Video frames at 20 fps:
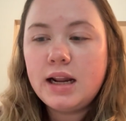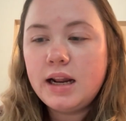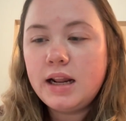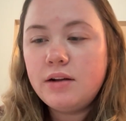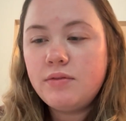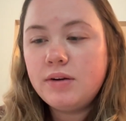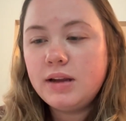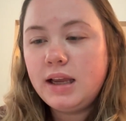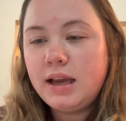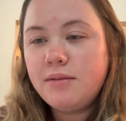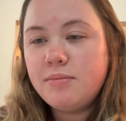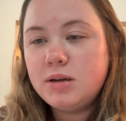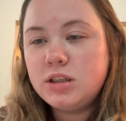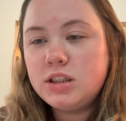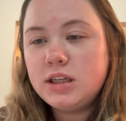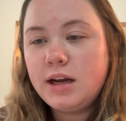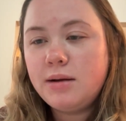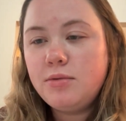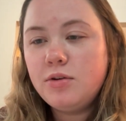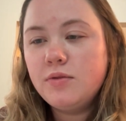I didn't really have much
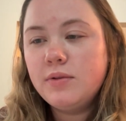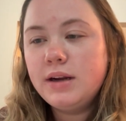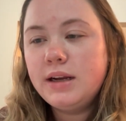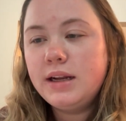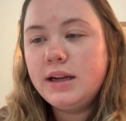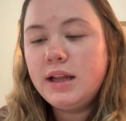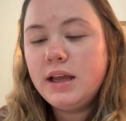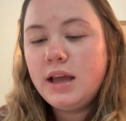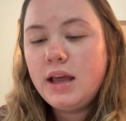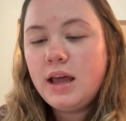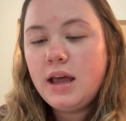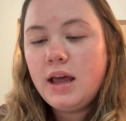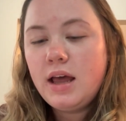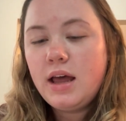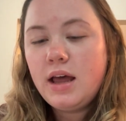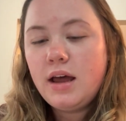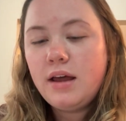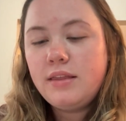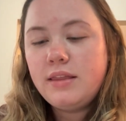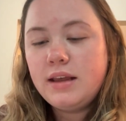time to read
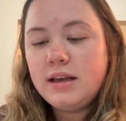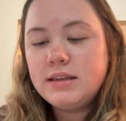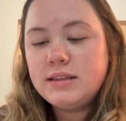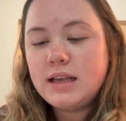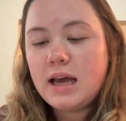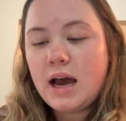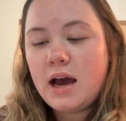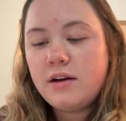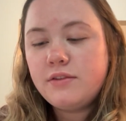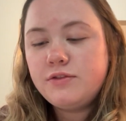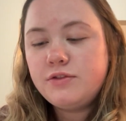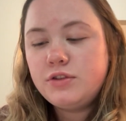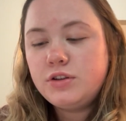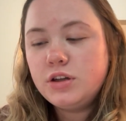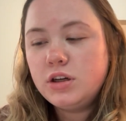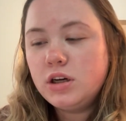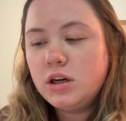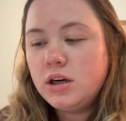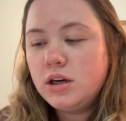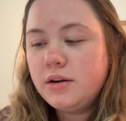this
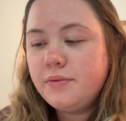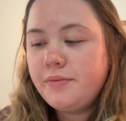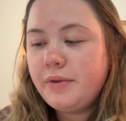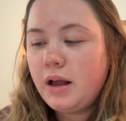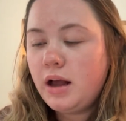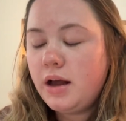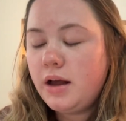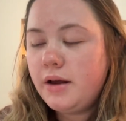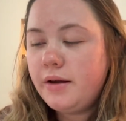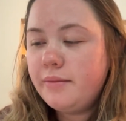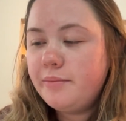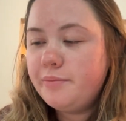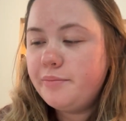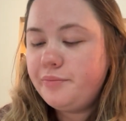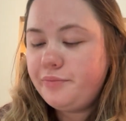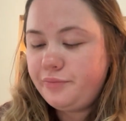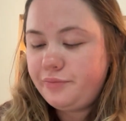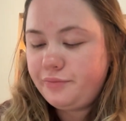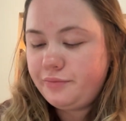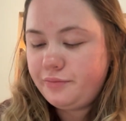after
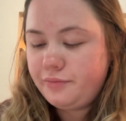um,